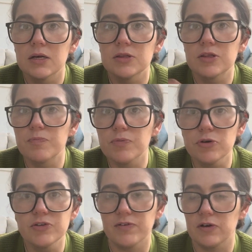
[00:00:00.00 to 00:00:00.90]
the
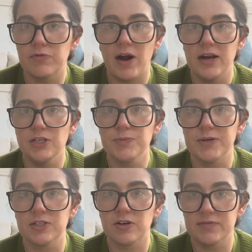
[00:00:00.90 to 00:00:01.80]
beautiful
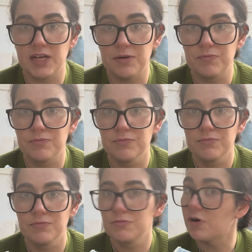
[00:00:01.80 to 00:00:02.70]
arrangement of denim
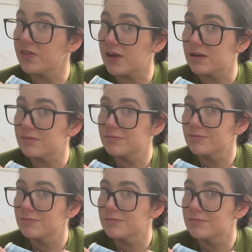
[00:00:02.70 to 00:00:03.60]
right there.
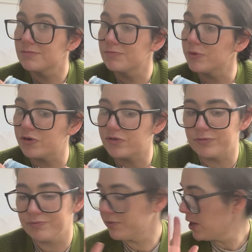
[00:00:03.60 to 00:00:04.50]
Beautiful.
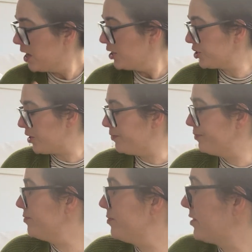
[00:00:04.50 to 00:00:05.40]
So
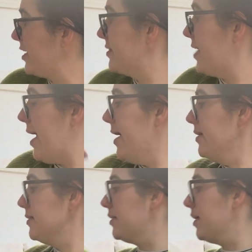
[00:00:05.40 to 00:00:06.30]
there's that.